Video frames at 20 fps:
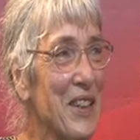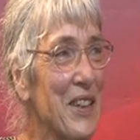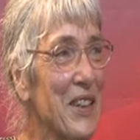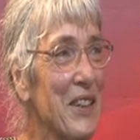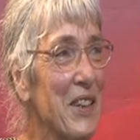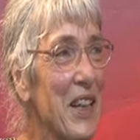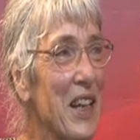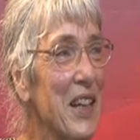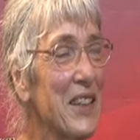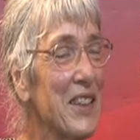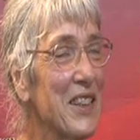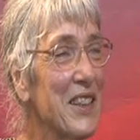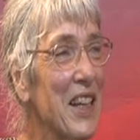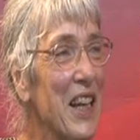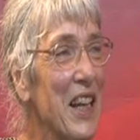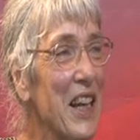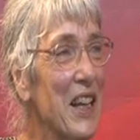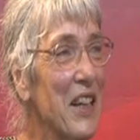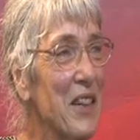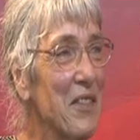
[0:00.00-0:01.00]
they
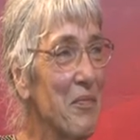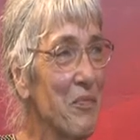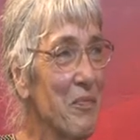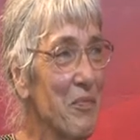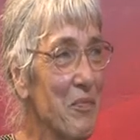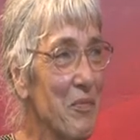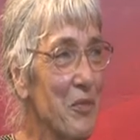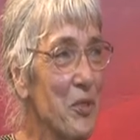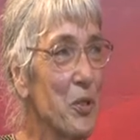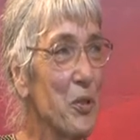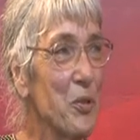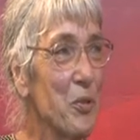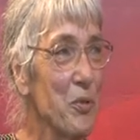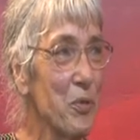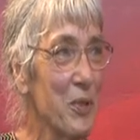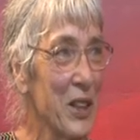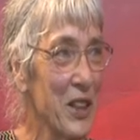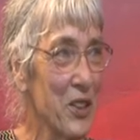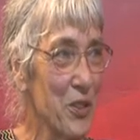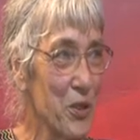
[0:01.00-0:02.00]
say two
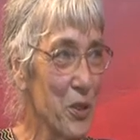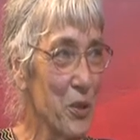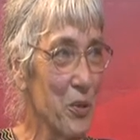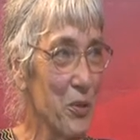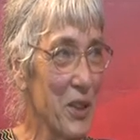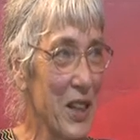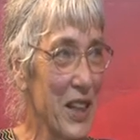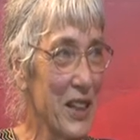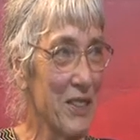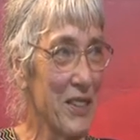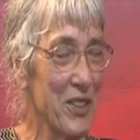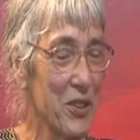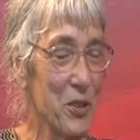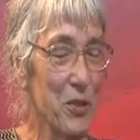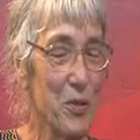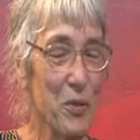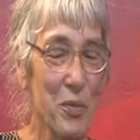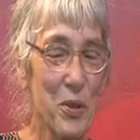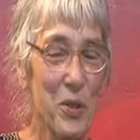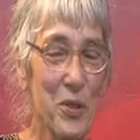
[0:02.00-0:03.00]
in two,
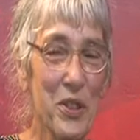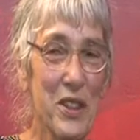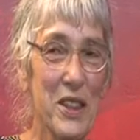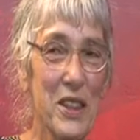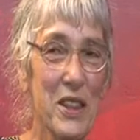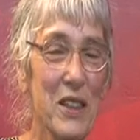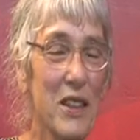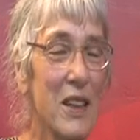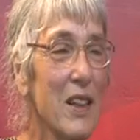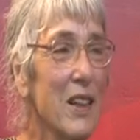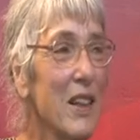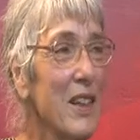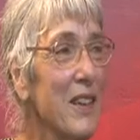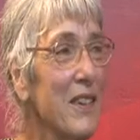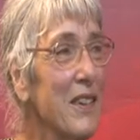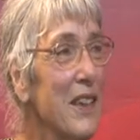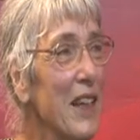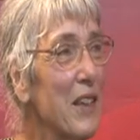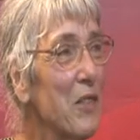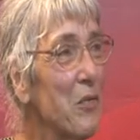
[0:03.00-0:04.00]
two books
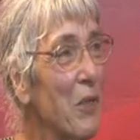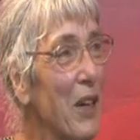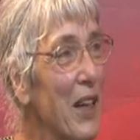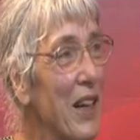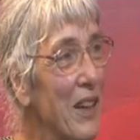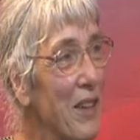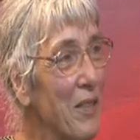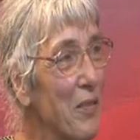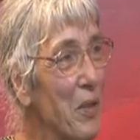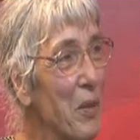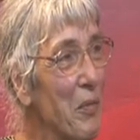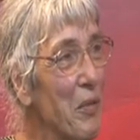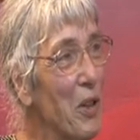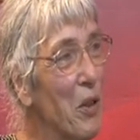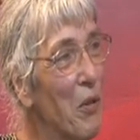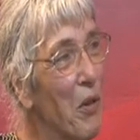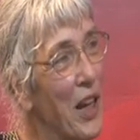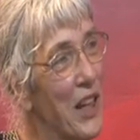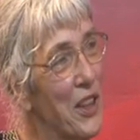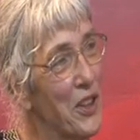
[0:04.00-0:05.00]
that, well, we were
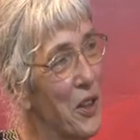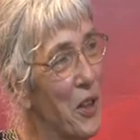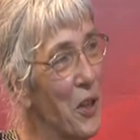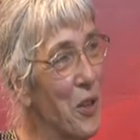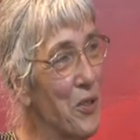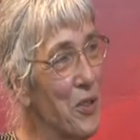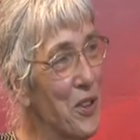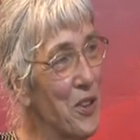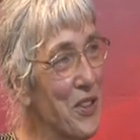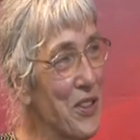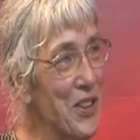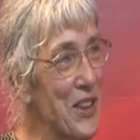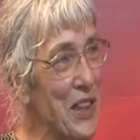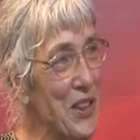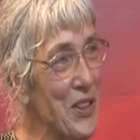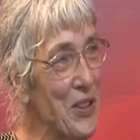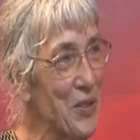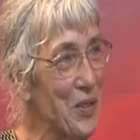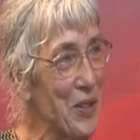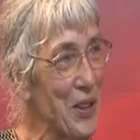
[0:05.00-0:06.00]
quite close to
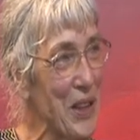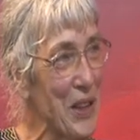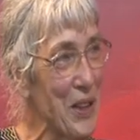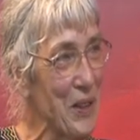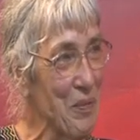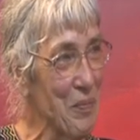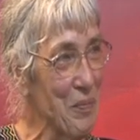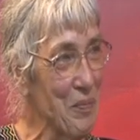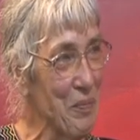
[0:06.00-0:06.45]
Cecil King.